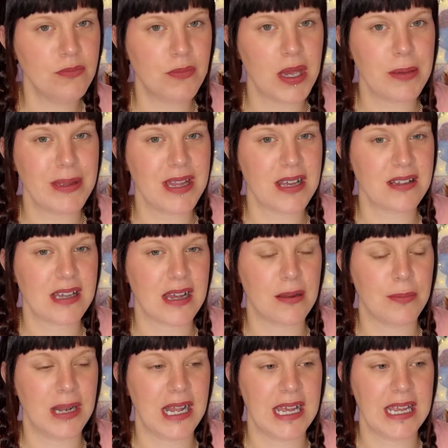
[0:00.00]
Maybe that's had
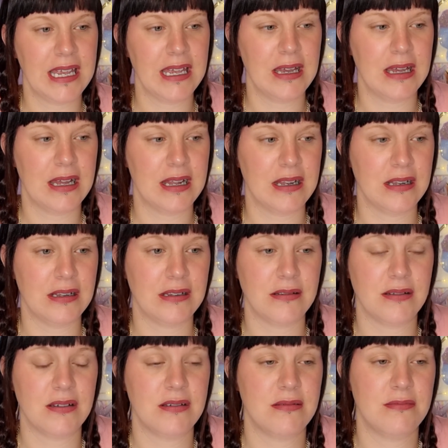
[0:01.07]
a play, and